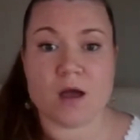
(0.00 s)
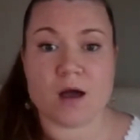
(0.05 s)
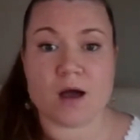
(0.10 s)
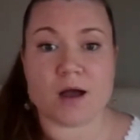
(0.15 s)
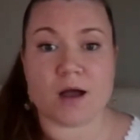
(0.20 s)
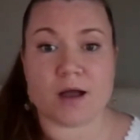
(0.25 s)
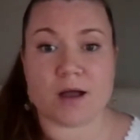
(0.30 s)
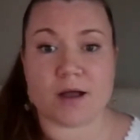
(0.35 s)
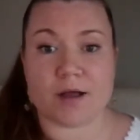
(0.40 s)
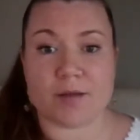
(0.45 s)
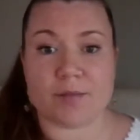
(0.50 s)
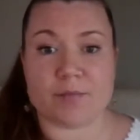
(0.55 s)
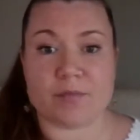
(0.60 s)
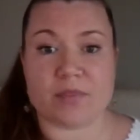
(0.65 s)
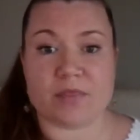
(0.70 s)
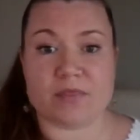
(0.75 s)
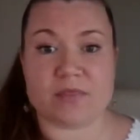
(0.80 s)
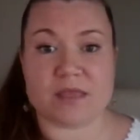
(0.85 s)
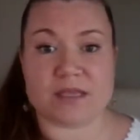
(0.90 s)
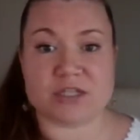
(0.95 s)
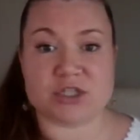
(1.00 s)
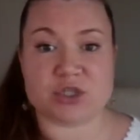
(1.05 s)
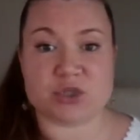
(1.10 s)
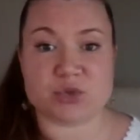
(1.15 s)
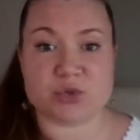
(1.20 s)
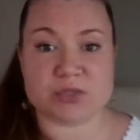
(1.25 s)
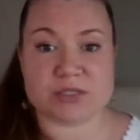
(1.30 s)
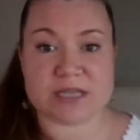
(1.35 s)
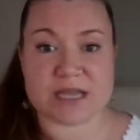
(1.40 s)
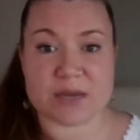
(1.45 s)
Then
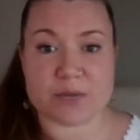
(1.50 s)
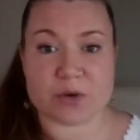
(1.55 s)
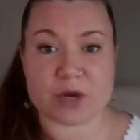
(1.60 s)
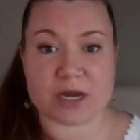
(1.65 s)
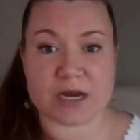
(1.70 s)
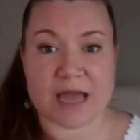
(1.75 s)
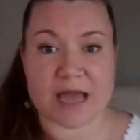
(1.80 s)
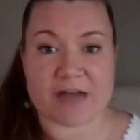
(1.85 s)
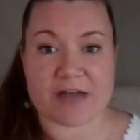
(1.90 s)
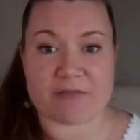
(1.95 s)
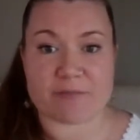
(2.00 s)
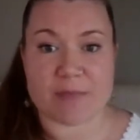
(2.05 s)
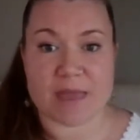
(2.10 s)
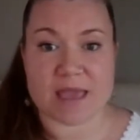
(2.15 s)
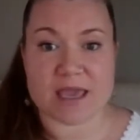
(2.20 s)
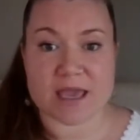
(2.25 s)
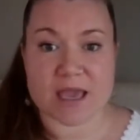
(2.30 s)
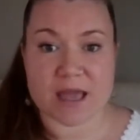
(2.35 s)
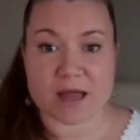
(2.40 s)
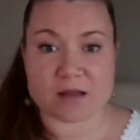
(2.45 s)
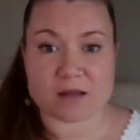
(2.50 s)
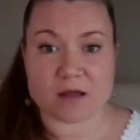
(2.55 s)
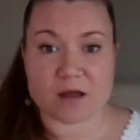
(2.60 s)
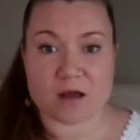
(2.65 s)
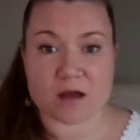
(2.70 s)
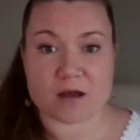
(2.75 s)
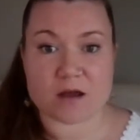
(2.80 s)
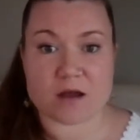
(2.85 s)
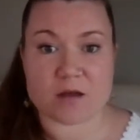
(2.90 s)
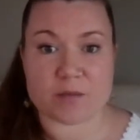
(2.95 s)
Tuesday, we're going to have Maggie
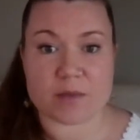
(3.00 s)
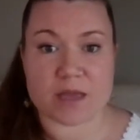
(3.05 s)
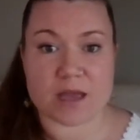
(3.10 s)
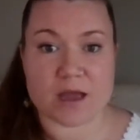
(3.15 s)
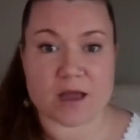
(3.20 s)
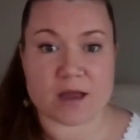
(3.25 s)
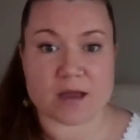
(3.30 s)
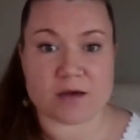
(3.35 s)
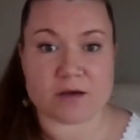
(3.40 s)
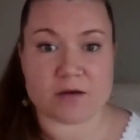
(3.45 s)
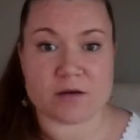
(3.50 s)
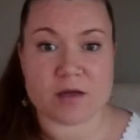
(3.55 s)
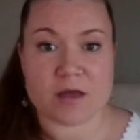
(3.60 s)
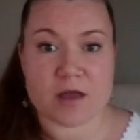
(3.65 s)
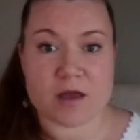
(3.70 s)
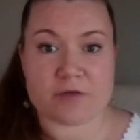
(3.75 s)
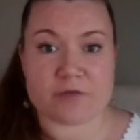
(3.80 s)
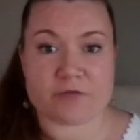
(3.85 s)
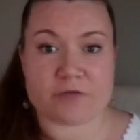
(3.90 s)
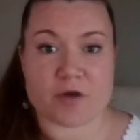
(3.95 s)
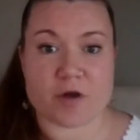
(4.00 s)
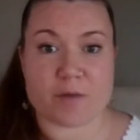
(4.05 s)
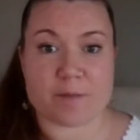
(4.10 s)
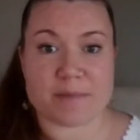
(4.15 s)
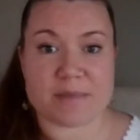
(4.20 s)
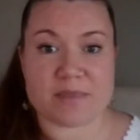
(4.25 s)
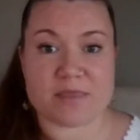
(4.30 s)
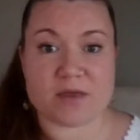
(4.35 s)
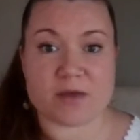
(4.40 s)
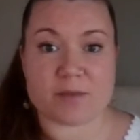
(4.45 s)
Kellogg coming on from
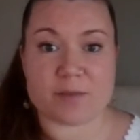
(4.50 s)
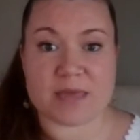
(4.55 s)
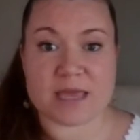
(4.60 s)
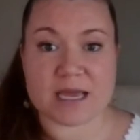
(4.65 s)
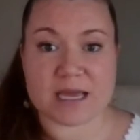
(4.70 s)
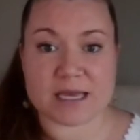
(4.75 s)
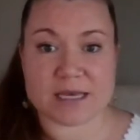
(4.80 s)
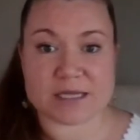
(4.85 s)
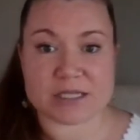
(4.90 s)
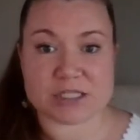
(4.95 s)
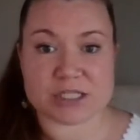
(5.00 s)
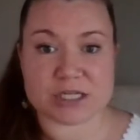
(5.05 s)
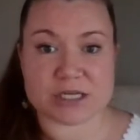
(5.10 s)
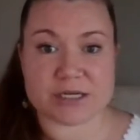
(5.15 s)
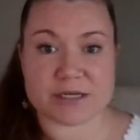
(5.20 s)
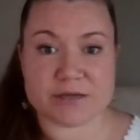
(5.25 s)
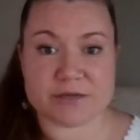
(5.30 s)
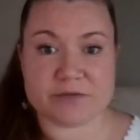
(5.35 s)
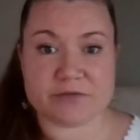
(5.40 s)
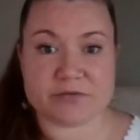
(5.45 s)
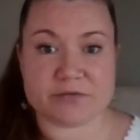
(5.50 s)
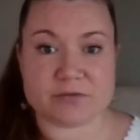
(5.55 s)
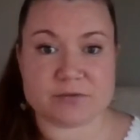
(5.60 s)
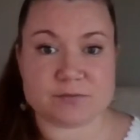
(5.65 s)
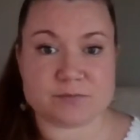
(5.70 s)
the Peak Initiative.